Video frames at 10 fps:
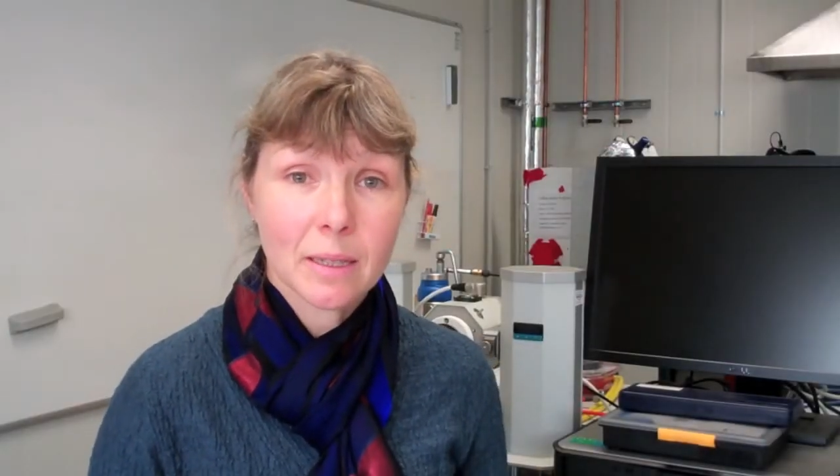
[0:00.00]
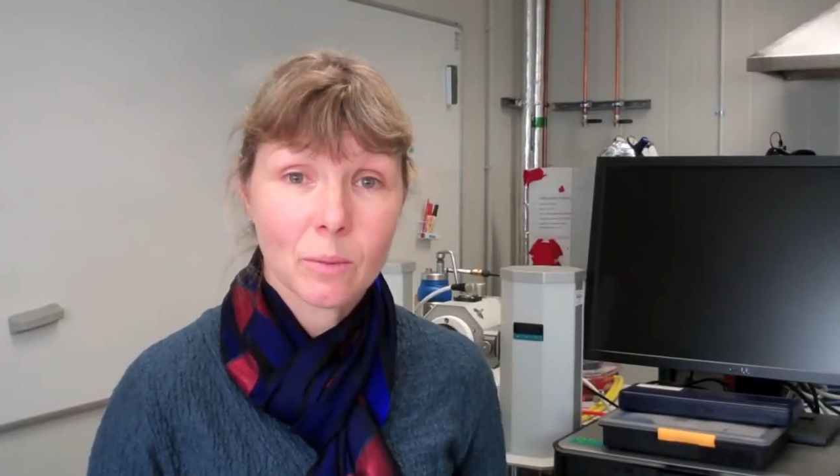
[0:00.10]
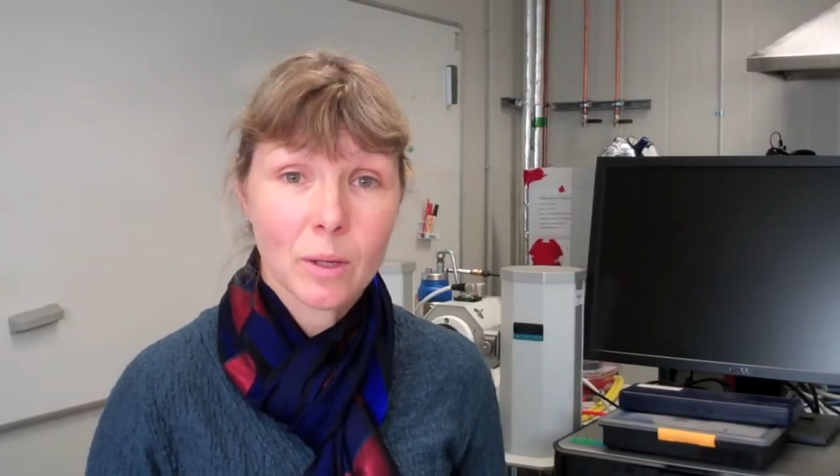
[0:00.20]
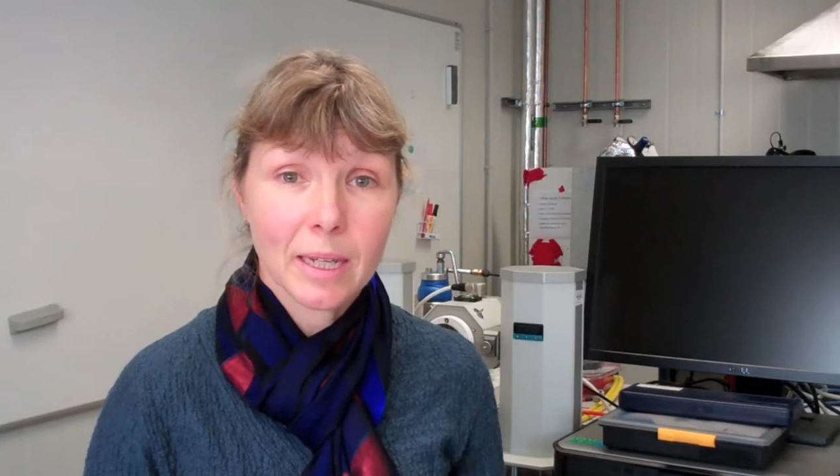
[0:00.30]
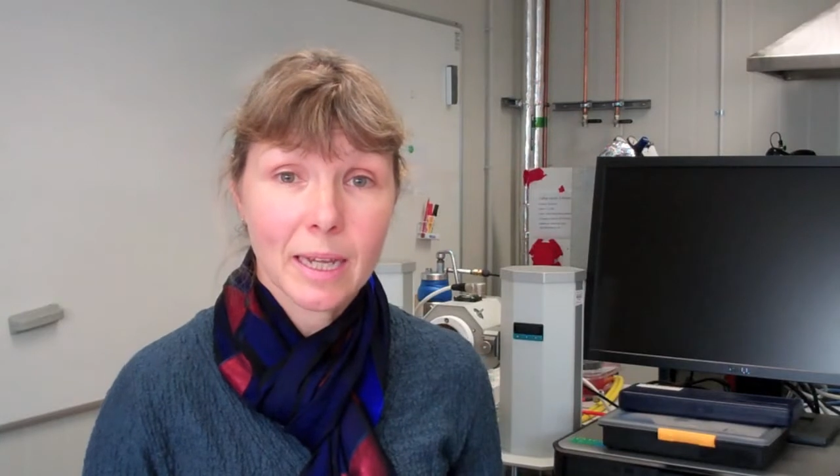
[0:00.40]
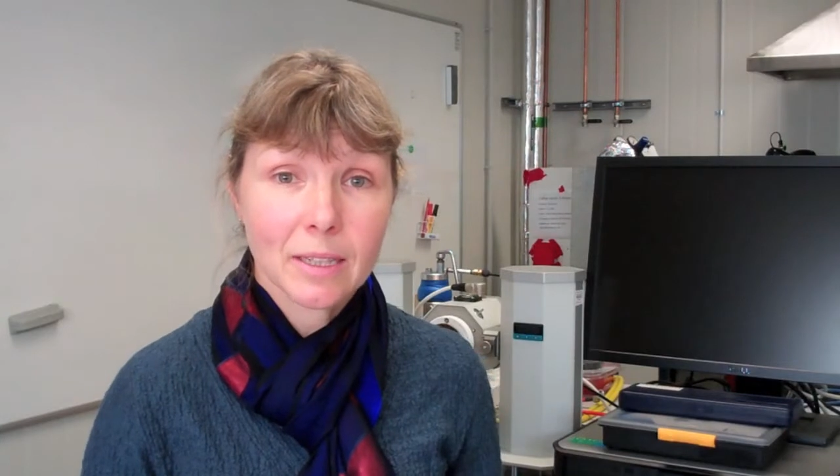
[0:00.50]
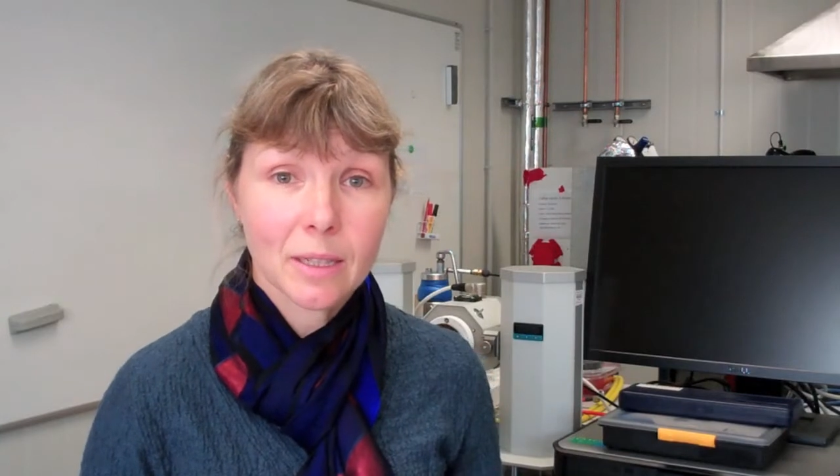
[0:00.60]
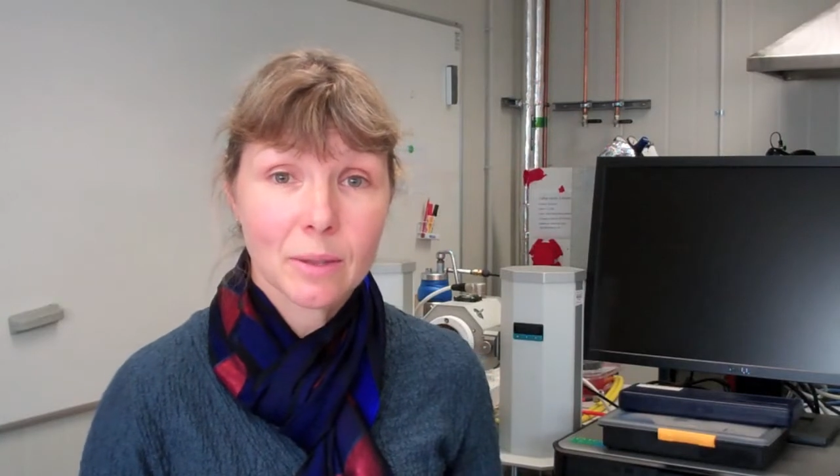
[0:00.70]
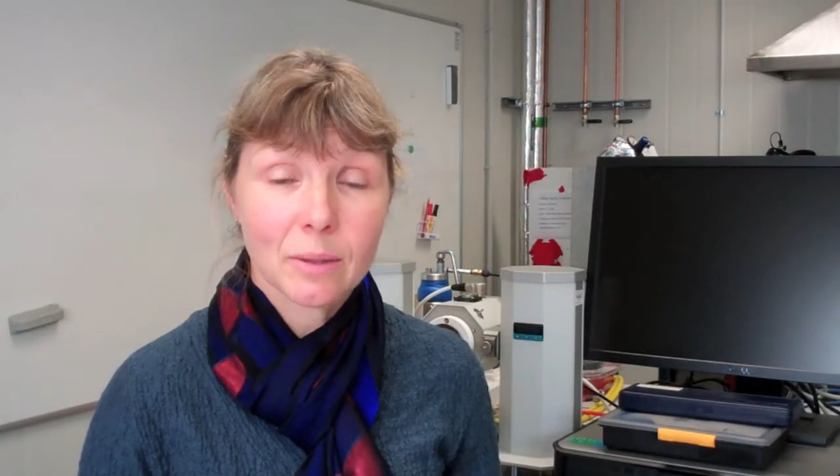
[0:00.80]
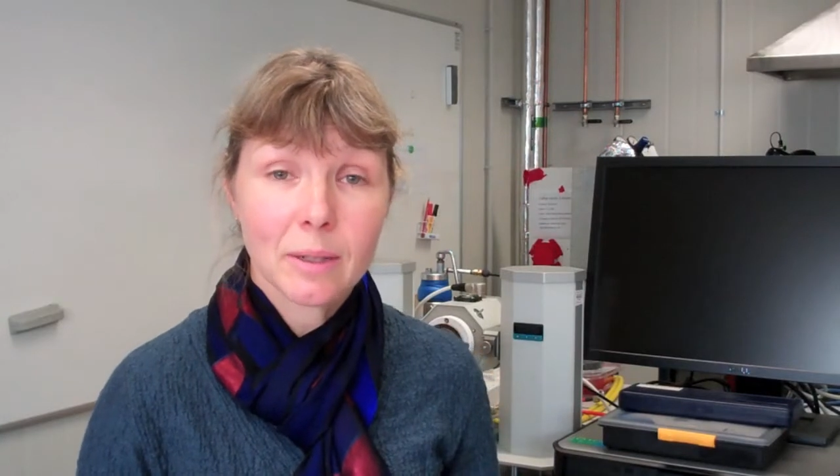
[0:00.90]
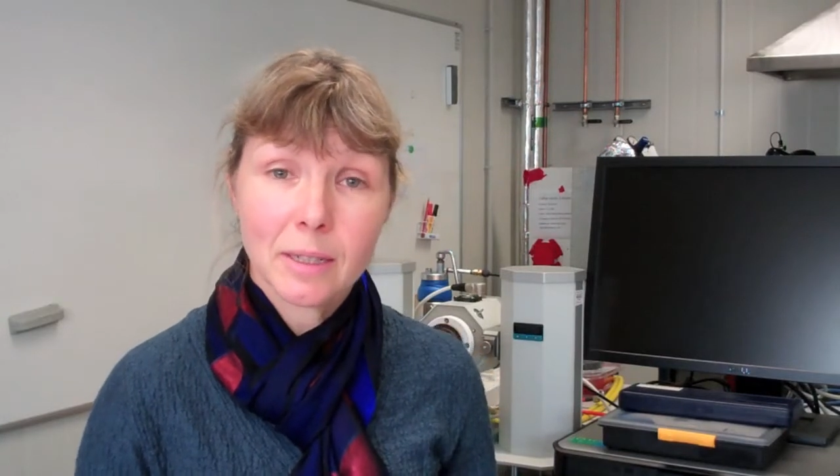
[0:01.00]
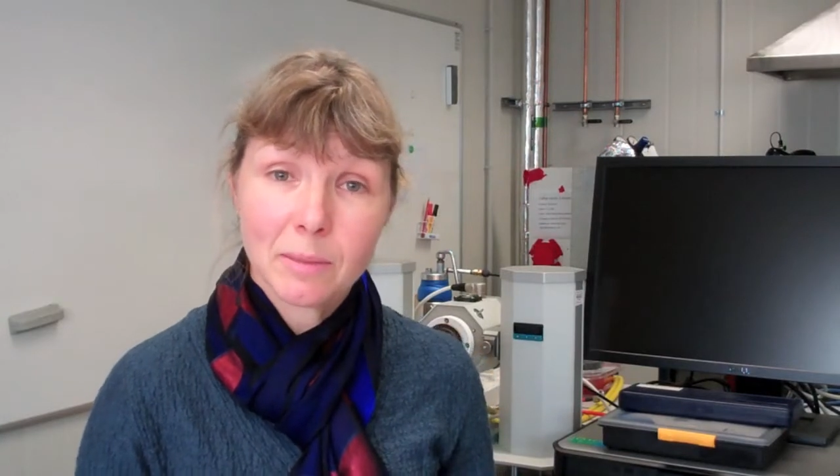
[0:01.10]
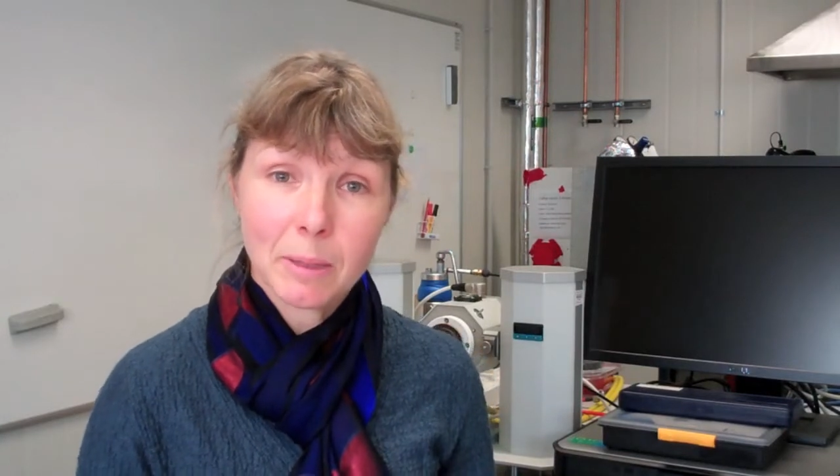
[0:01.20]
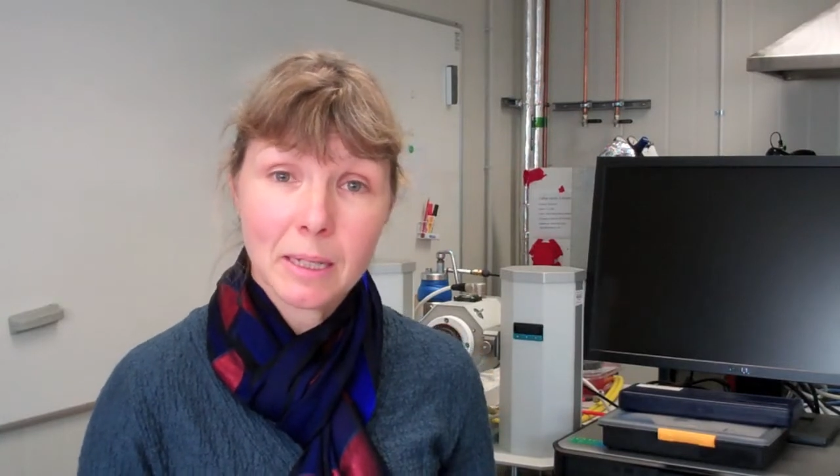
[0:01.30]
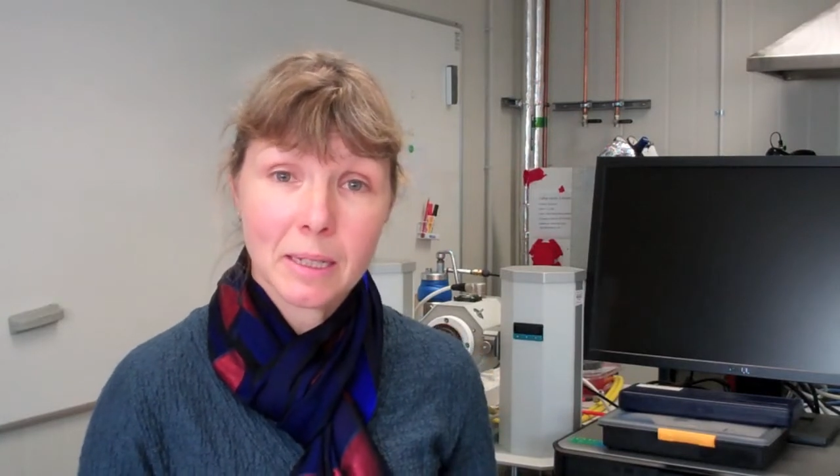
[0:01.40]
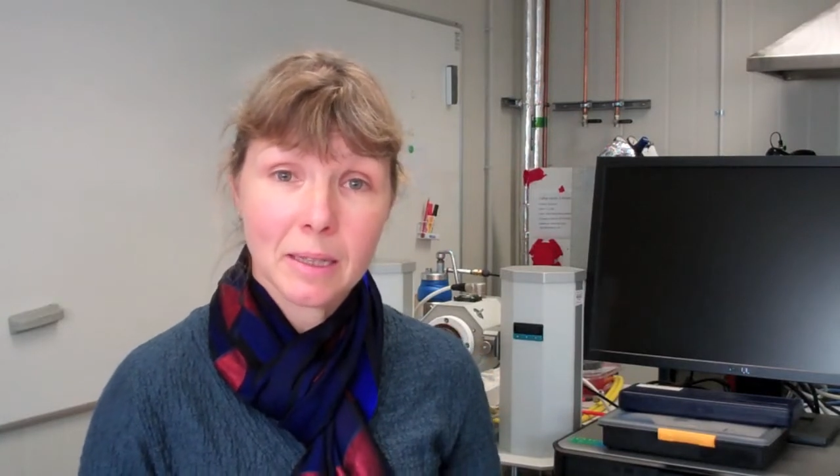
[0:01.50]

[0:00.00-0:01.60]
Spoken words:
at Waikato has been